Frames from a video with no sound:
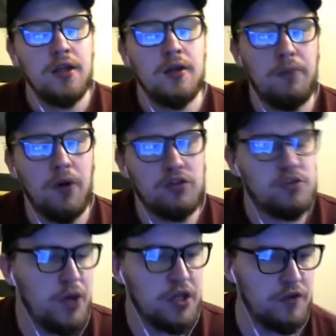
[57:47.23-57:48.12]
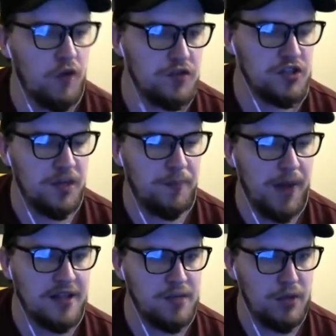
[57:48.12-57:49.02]
but Spurs have obviously
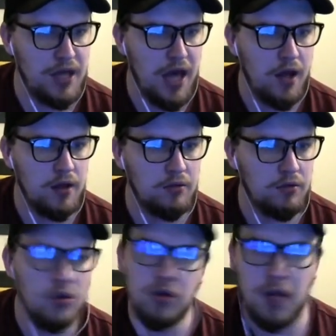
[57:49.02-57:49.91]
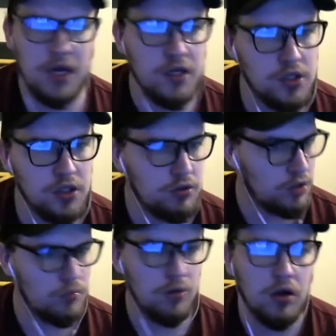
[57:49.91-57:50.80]
backed him with that. You're the manager. You
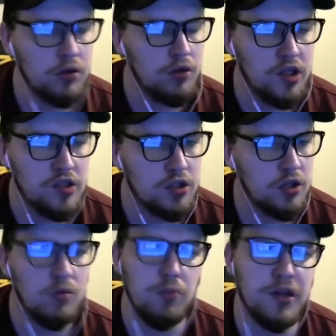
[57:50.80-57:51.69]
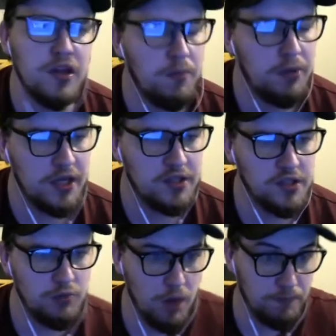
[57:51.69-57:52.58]
do what you need to do. We'll bring in the players
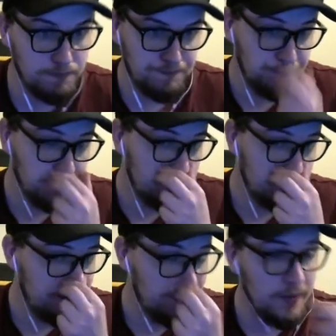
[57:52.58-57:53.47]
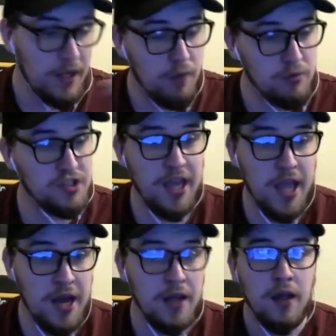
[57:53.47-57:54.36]
you want. And we're
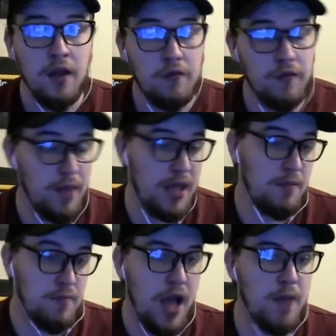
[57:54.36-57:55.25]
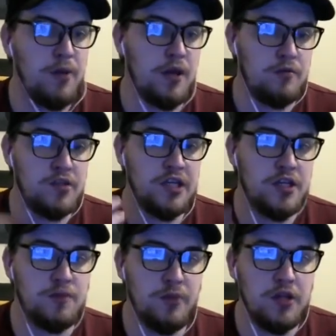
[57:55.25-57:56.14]
seeing, for me, in my opinion, we're seeing a
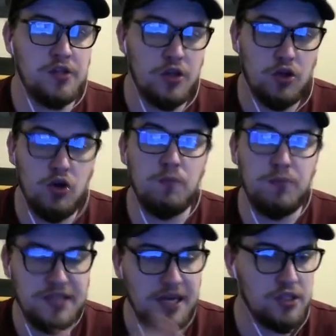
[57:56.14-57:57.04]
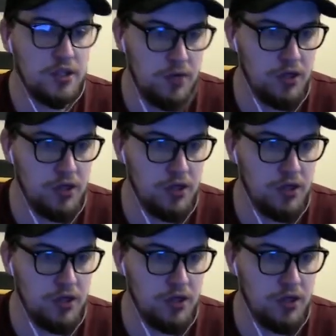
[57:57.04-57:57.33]
Spurs that could potentially win a